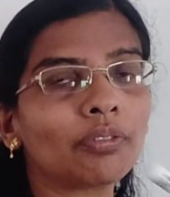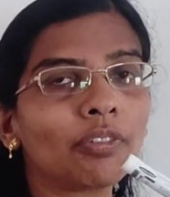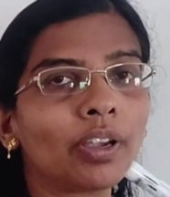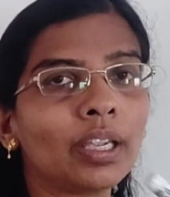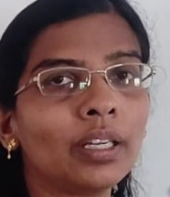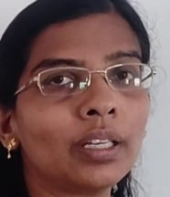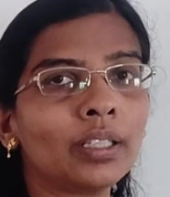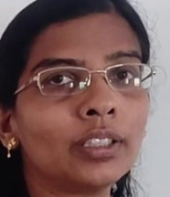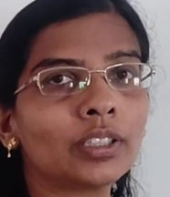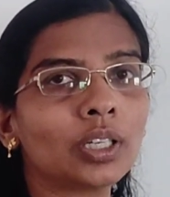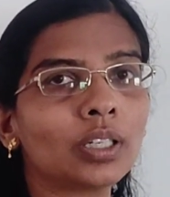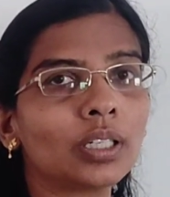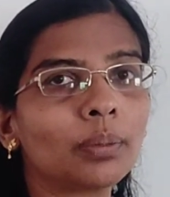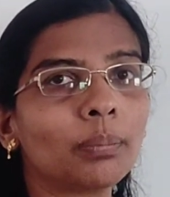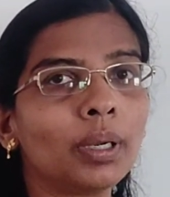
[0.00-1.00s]
Finite
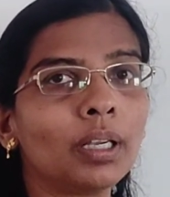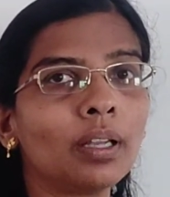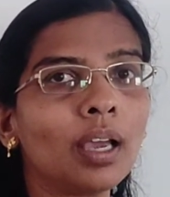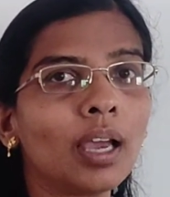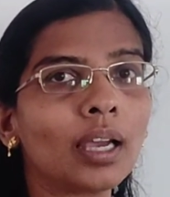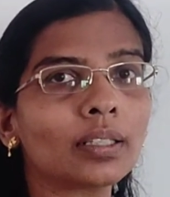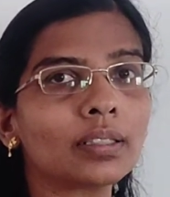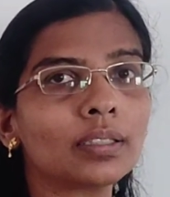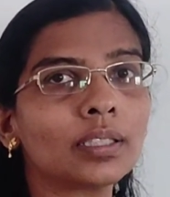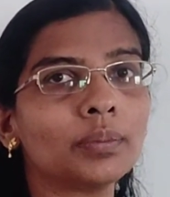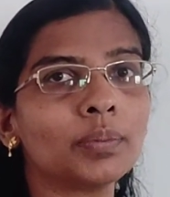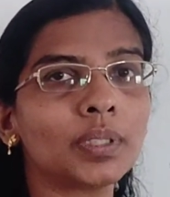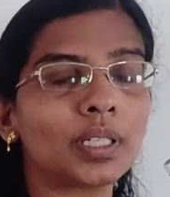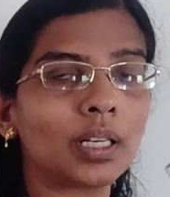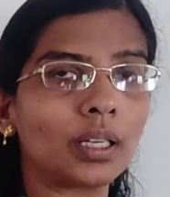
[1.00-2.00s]
automata
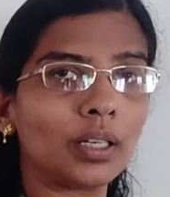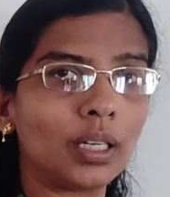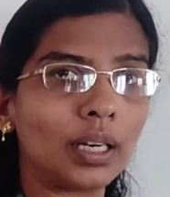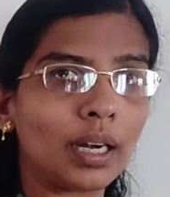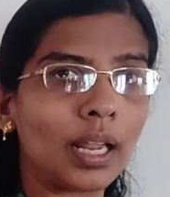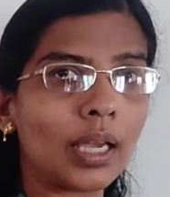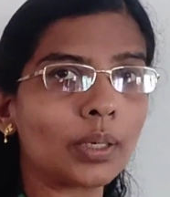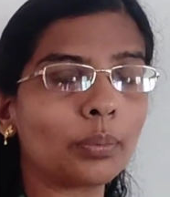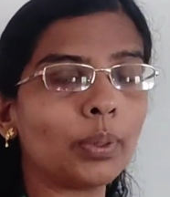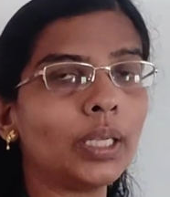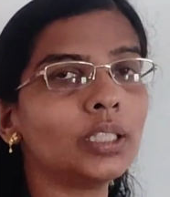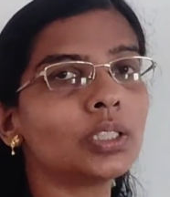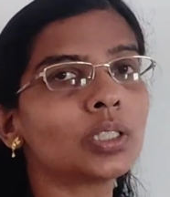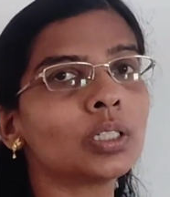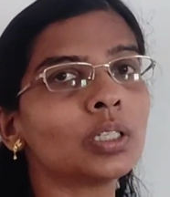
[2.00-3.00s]
accepts regular
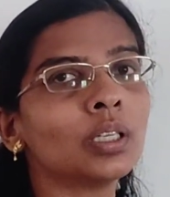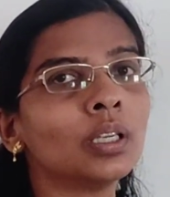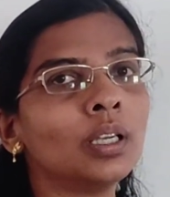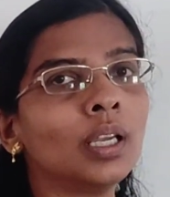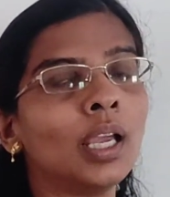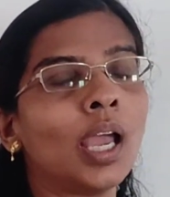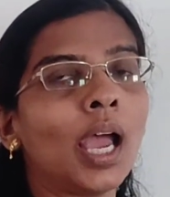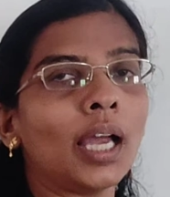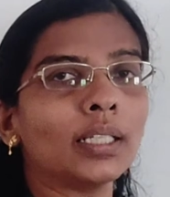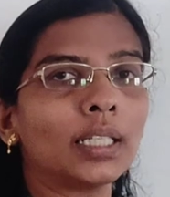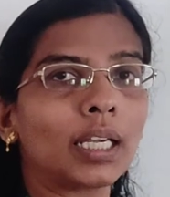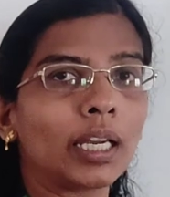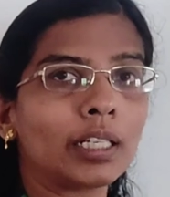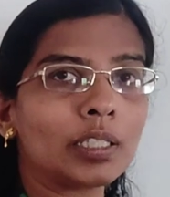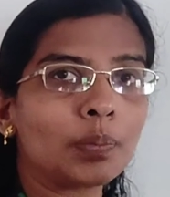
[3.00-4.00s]
language and
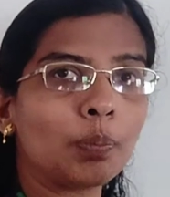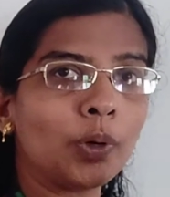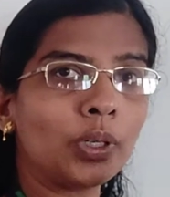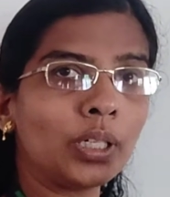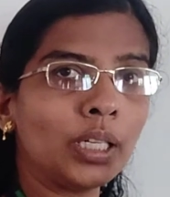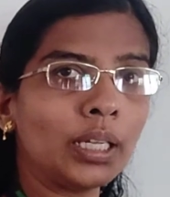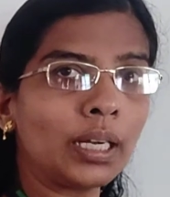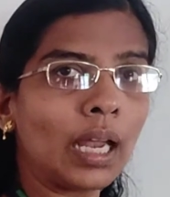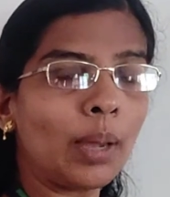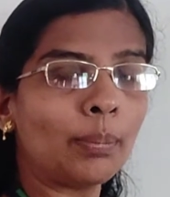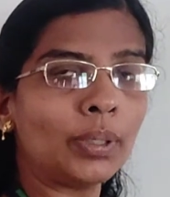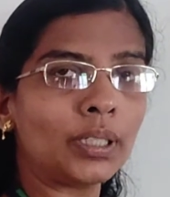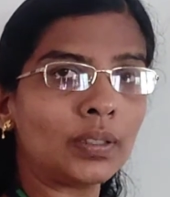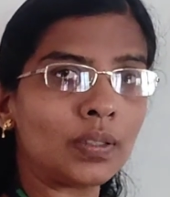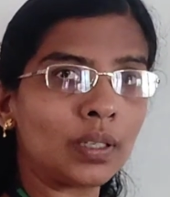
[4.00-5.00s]
the corresponding
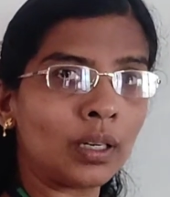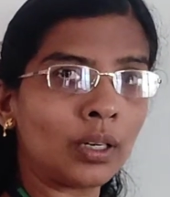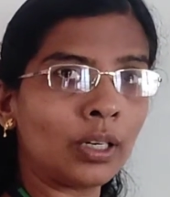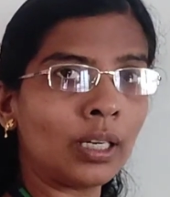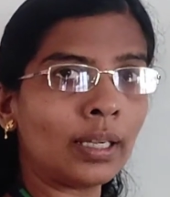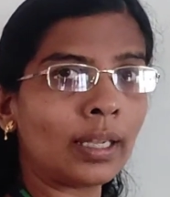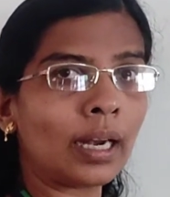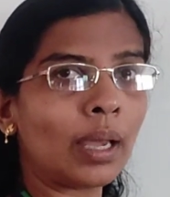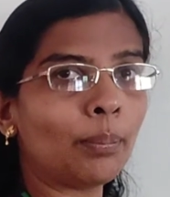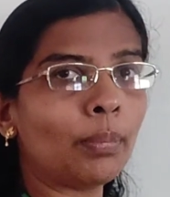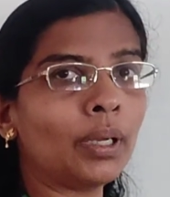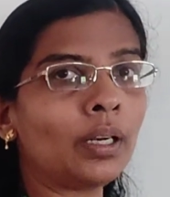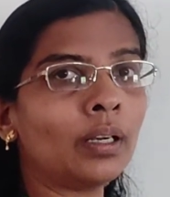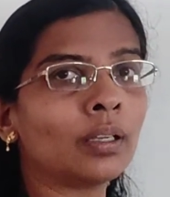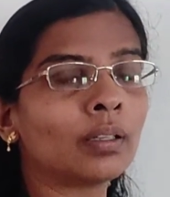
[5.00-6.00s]
grammar is regular
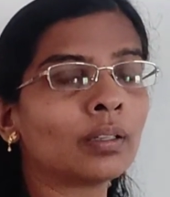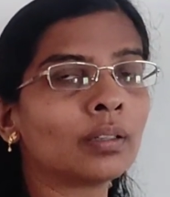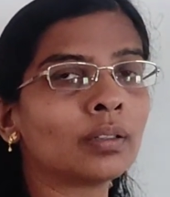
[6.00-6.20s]
grammar.